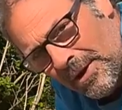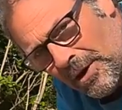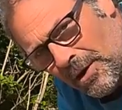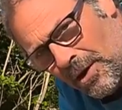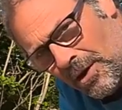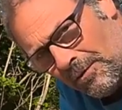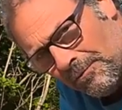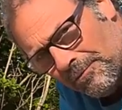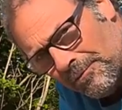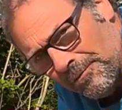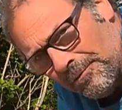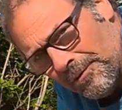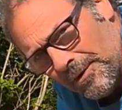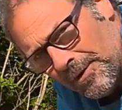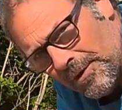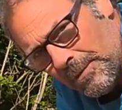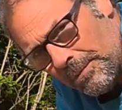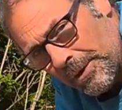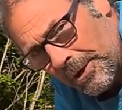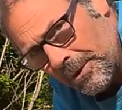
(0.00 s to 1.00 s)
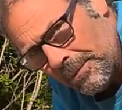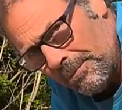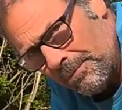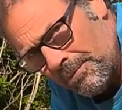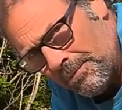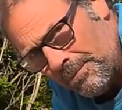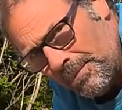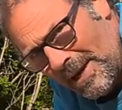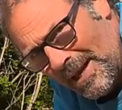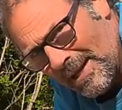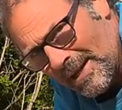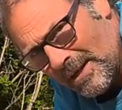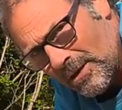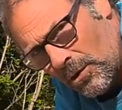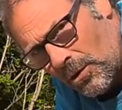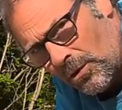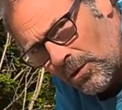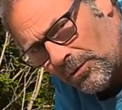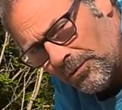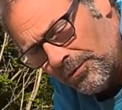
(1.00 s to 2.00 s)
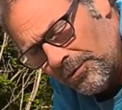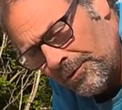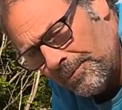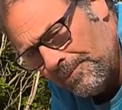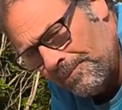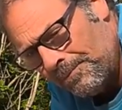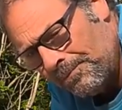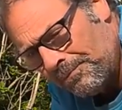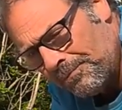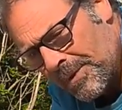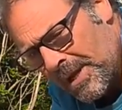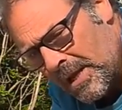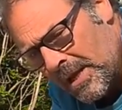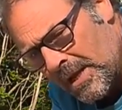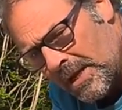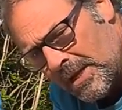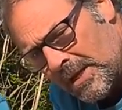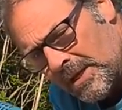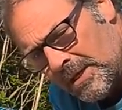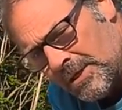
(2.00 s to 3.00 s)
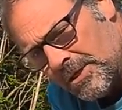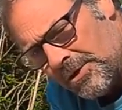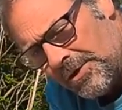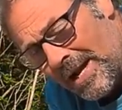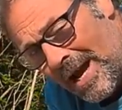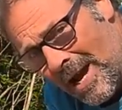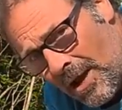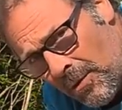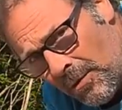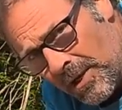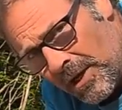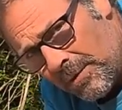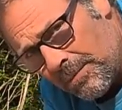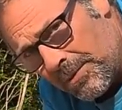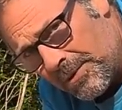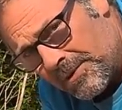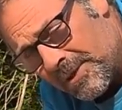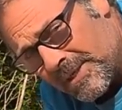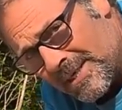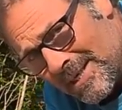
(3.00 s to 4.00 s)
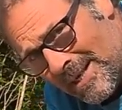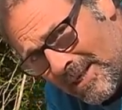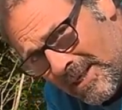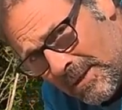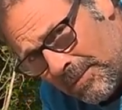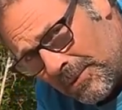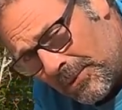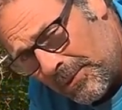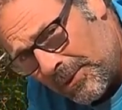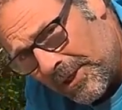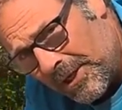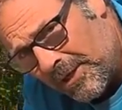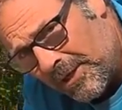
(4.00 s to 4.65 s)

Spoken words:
of the bottom plank off. So now when I put the centreboard